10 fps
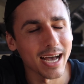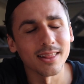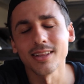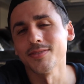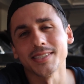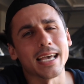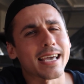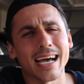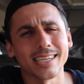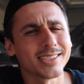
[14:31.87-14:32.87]
I love
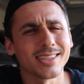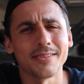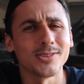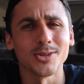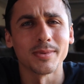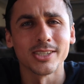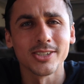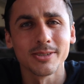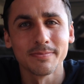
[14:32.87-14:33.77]
saying it, I just love it so much.